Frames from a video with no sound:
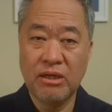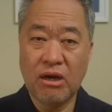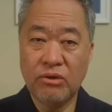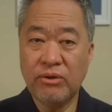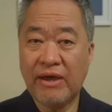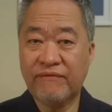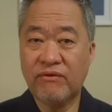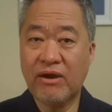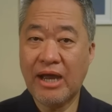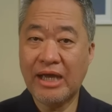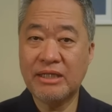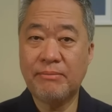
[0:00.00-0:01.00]
Are you after a
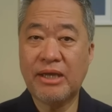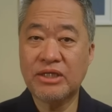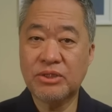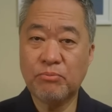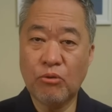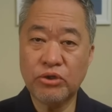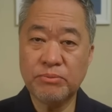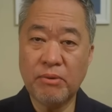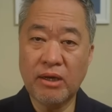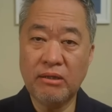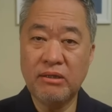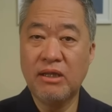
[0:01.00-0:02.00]
high-demand sports
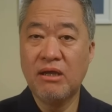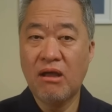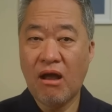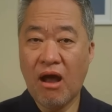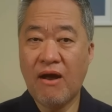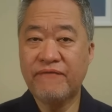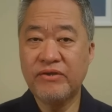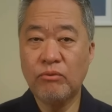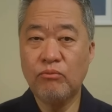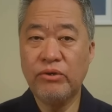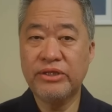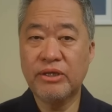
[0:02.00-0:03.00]
model,
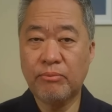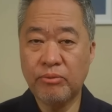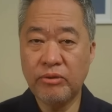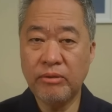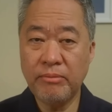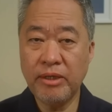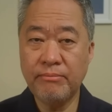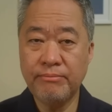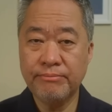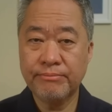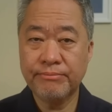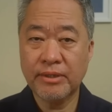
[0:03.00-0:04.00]
often with a premium,
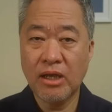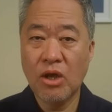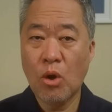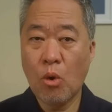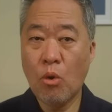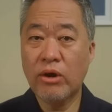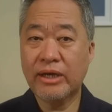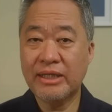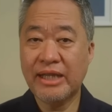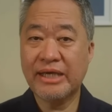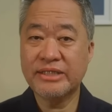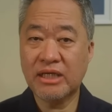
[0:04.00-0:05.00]
or a
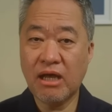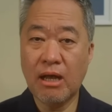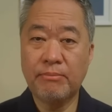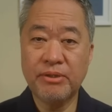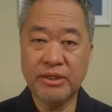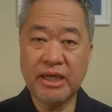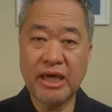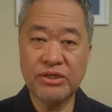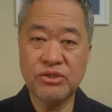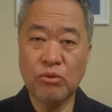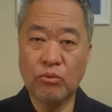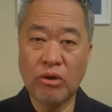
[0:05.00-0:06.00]
classic
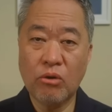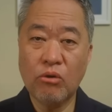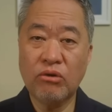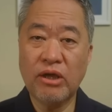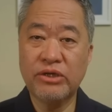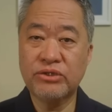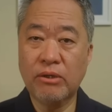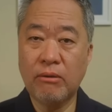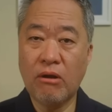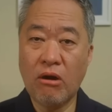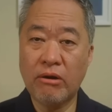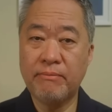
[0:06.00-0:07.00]
complication where
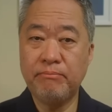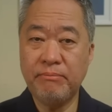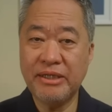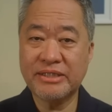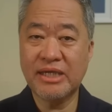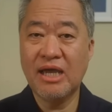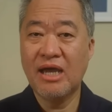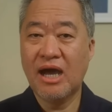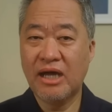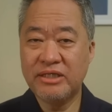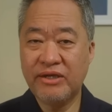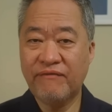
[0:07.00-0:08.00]
horological art meets
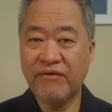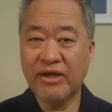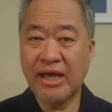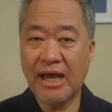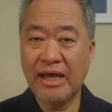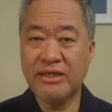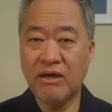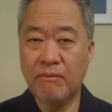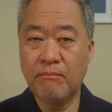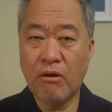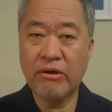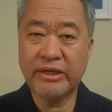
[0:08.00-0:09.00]
a different kind
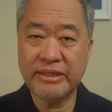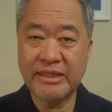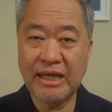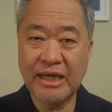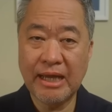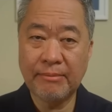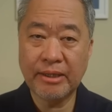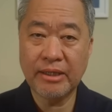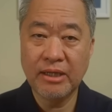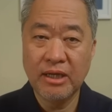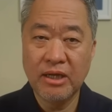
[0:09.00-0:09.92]
of market dynamic?